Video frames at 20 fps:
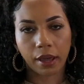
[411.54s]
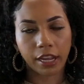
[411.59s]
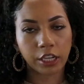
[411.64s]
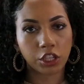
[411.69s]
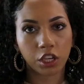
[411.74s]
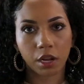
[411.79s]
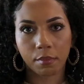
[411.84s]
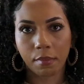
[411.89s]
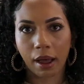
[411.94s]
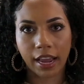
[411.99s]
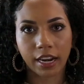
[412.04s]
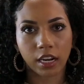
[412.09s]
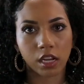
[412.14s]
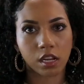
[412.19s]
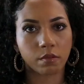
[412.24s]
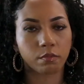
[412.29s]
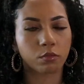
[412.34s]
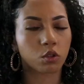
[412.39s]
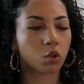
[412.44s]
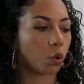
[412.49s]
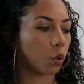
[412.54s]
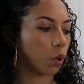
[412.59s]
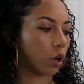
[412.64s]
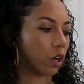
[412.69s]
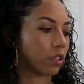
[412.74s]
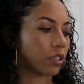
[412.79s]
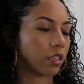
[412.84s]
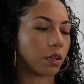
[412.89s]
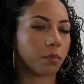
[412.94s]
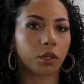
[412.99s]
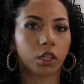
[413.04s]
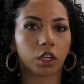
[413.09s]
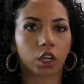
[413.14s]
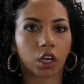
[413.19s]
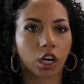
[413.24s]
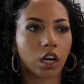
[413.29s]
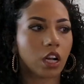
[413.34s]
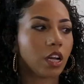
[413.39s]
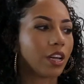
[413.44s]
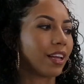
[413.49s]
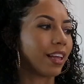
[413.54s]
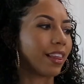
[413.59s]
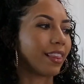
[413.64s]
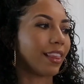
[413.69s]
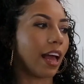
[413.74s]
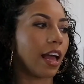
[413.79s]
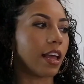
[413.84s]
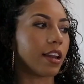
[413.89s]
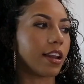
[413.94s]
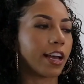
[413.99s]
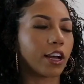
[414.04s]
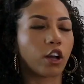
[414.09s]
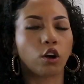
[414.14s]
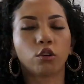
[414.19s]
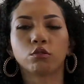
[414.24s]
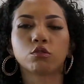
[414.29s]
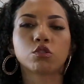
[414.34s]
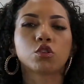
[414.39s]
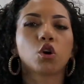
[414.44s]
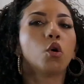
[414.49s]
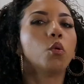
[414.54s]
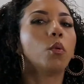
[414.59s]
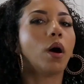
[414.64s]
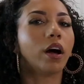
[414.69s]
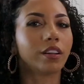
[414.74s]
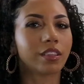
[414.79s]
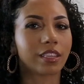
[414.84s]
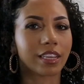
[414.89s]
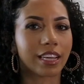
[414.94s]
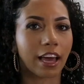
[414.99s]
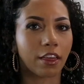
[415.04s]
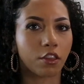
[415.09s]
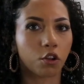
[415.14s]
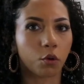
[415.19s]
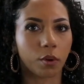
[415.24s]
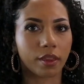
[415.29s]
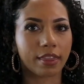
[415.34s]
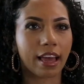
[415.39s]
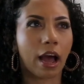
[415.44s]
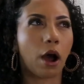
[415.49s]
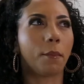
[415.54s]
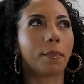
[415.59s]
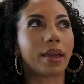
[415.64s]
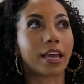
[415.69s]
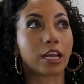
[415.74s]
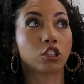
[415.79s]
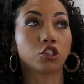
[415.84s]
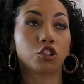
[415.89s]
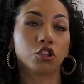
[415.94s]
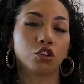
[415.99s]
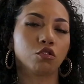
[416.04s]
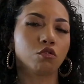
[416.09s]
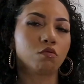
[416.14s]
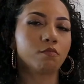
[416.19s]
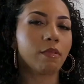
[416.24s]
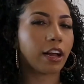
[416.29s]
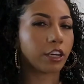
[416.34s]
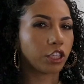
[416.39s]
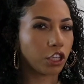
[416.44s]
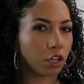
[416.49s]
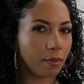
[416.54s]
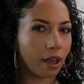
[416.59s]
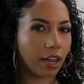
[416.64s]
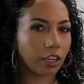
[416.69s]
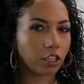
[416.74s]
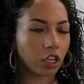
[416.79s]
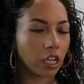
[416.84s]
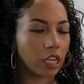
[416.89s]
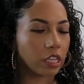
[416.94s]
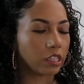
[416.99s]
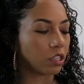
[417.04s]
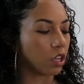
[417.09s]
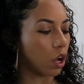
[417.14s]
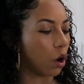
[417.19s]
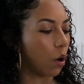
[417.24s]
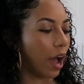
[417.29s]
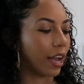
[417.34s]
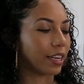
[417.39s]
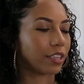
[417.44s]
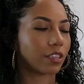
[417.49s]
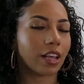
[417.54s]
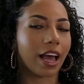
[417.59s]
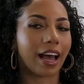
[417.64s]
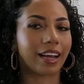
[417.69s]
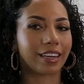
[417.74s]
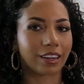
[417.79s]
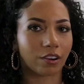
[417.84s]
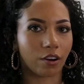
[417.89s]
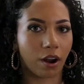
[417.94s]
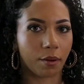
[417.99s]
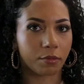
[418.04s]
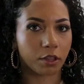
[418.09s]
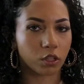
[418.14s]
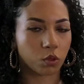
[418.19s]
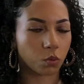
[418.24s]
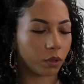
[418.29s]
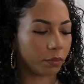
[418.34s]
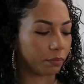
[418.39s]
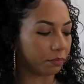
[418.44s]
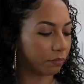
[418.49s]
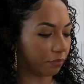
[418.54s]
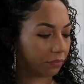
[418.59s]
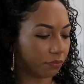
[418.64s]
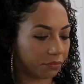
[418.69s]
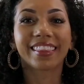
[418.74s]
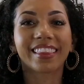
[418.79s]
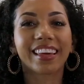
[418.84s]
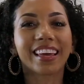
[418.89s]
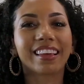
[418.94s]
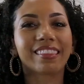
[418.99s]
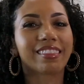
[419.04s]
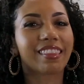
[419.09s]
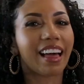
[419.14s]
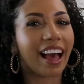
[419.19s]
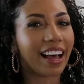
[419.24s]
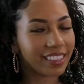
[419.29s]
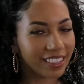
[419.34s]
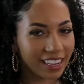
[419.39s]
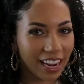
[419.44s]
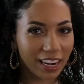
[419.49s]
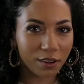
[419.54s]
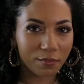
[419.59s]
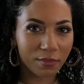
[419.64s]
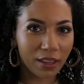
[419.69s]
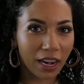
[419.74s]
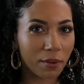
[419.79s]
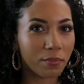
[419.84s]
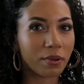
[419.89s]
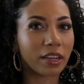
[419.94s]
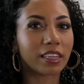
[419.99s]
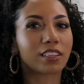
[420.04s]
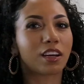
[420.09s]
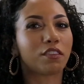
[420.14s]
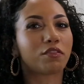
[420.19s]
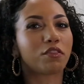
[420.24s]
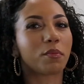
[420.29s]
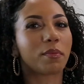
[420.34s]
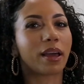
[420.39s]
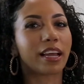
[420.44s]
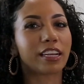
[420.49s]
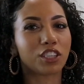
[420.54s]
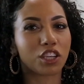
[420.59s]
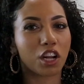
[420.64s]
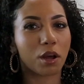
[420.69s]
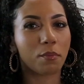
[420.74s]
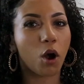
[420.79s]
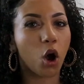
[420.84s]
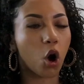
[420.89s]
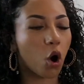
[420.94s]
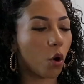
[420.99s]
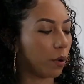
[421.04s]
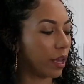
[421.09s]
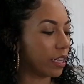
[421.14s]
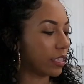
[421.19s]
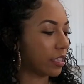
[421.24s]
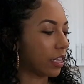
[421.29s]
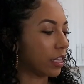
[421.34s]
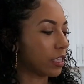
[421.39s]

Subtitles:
H&M items or similar, then it goes so well together without being too matchy-matchy. So I just had to grab this one. The last item that I picked up from H&M Home is